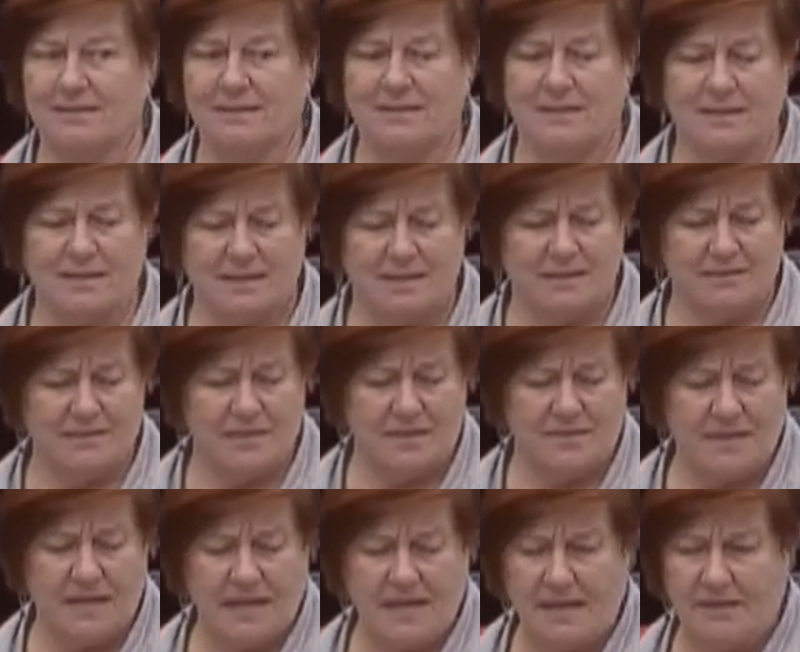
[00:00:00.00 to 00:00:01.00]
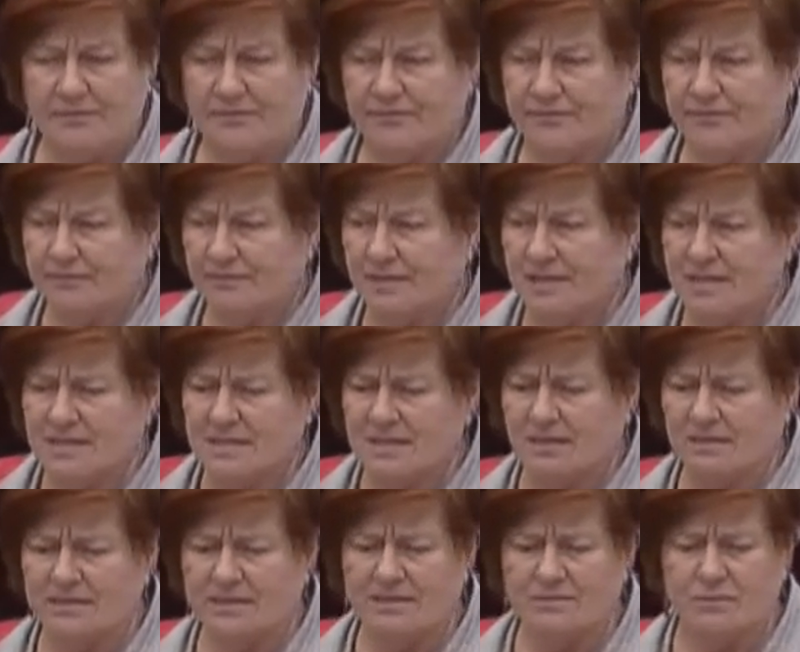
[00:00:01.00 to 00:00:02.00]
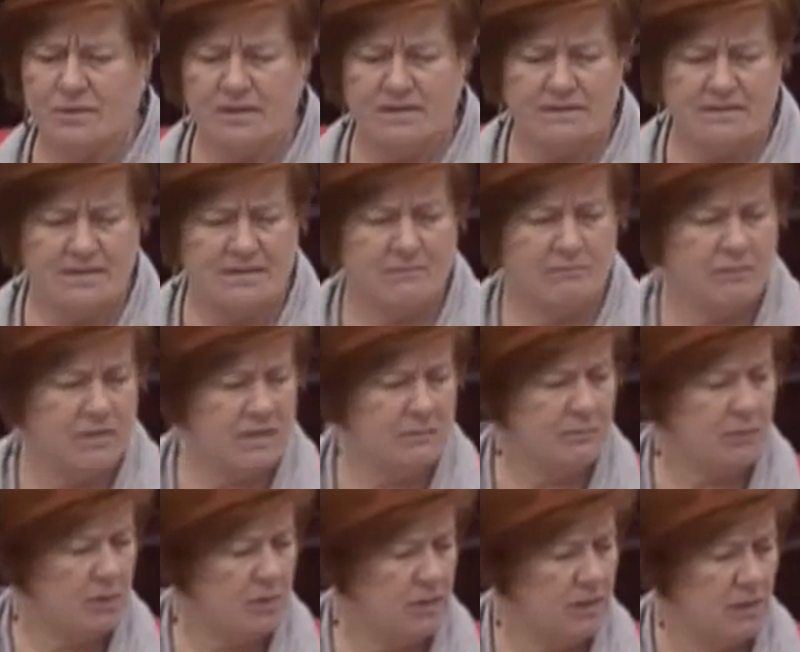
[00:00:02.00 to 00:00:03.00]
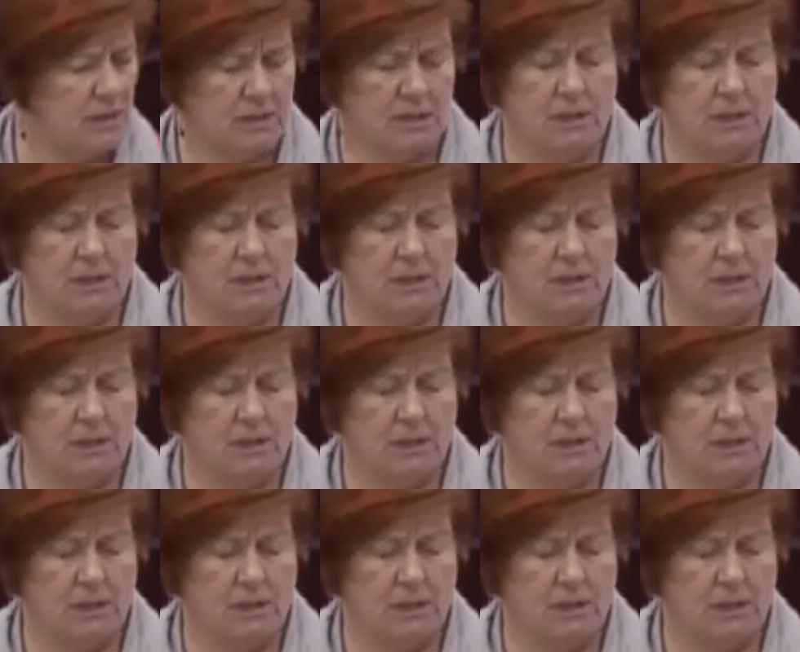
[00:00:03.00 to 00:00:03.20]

that they've consulted with some people.